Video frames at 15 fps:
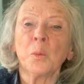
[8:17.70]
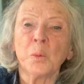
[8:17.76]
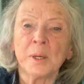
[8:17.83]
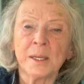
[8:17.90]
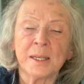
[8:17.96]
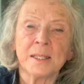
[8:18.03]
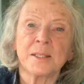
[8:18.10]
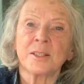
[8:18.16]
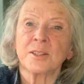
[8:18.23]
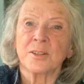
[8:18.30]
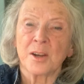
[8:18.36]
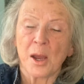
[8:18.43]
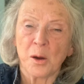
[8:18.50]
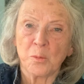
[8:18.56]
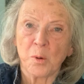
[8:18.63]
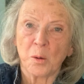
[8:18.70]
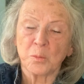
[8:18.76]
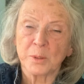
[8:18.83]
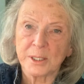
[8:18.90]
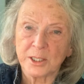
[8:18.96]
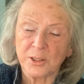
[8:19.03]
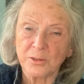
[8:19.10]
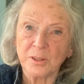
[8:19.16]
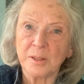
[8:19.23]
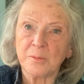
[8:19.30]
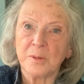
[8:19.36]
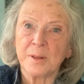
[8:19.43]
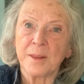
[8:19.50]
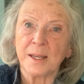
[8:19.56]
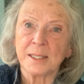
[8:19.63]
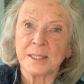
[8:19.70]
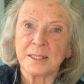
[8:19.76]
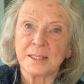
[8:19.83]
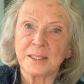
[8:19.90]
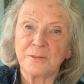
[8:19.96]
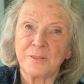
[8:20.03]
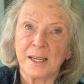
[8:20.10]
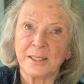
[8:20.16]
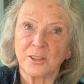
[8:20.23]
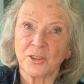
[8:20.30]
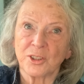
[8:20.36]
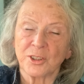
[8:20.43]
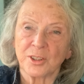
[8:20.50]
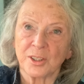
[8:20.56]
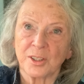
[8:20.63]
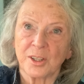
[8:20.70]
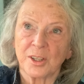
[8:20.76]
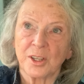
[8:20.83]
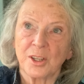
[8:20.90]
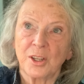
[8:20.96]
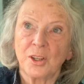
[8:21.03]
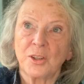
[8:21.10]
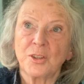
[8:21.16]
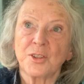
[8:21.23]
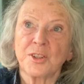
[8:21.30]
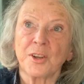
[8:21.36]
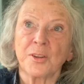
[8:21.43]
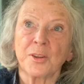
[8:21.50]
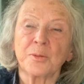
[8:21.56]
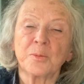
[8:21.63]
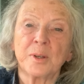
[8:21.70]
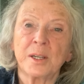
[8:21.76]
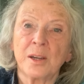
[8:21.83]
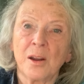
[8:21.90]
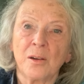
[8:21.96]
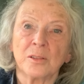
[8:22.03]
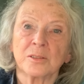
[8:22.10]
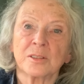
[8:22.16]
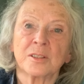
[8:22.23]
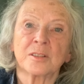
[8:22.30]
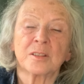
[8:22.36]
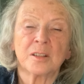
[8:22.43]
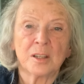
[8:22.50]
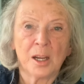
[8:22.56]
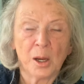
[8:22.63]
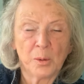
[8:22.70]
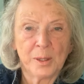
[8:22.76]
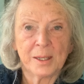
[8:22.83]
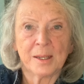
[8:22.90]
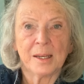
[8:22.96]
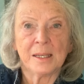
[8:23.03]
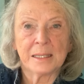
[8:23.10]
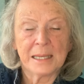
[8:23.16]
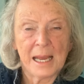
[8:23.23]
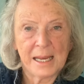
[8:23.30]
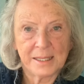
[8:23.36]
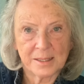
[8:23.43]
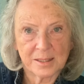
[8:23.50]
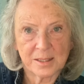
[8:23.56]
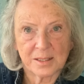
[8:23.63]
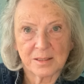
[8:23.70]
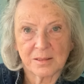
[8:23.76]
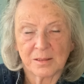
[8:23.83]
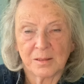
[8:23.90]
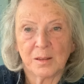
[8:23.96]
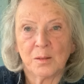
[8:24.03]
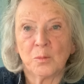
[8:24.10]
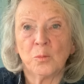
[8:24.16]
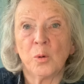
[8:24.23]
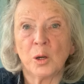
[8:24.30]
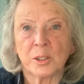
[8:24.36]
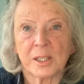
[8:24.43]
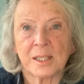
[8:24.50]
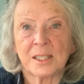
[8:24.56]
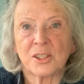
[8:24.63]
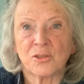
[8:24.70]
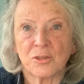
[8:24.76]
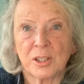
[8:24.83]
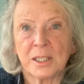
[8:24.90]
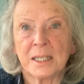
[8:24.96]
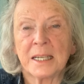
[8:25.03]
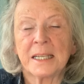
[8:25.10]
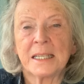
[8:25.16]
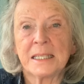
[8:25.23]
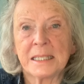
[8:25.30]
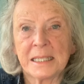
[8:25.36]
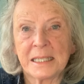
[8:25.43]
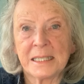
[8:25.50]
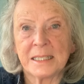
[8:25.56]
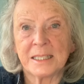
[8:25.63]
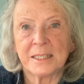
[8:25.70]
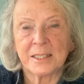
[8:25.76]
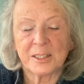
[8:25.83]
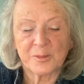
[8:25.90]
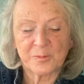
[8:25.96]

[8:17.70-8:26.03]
we need to know what we're doing with that intervention so that we're not going against what is really needed.